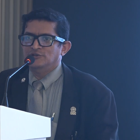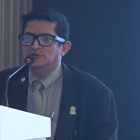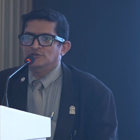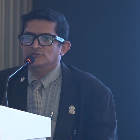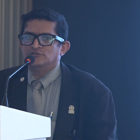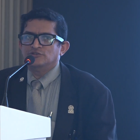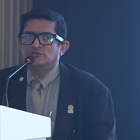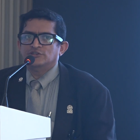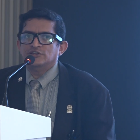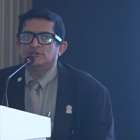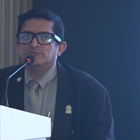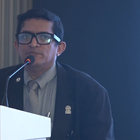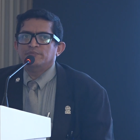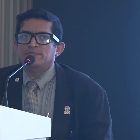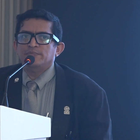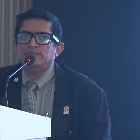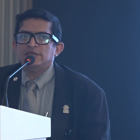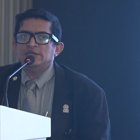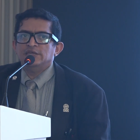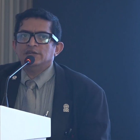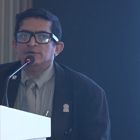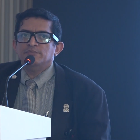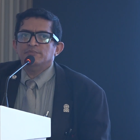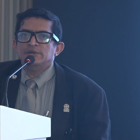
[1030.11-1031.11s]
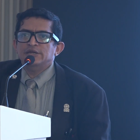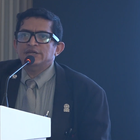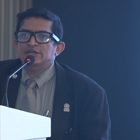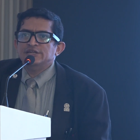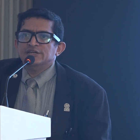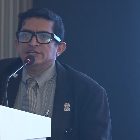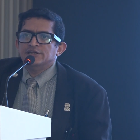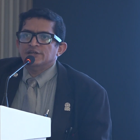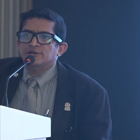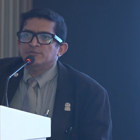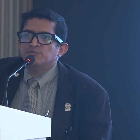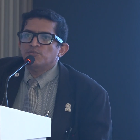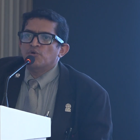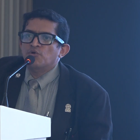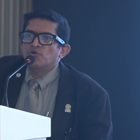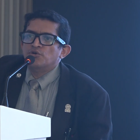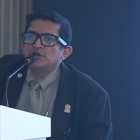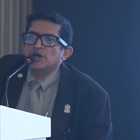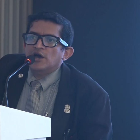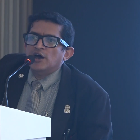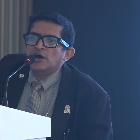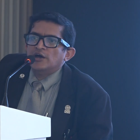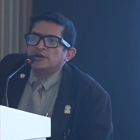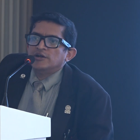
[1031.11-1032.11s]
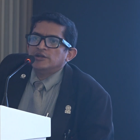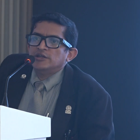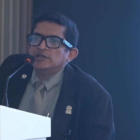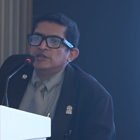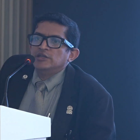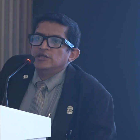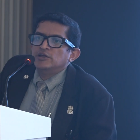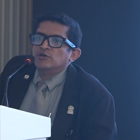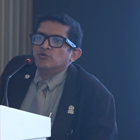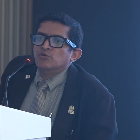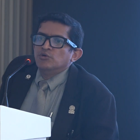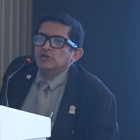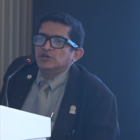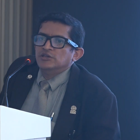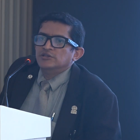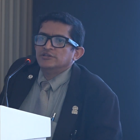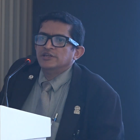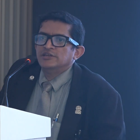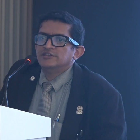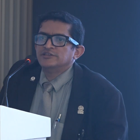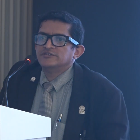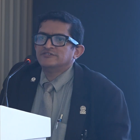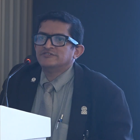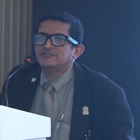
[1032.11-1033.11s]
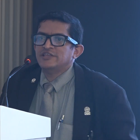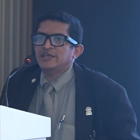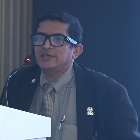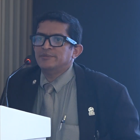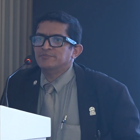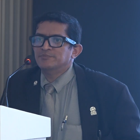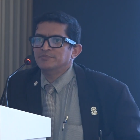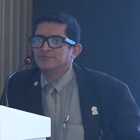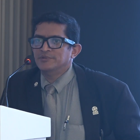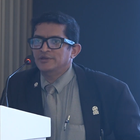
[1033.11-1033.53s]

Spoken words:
So the mean, median and mode are equal, they are the same.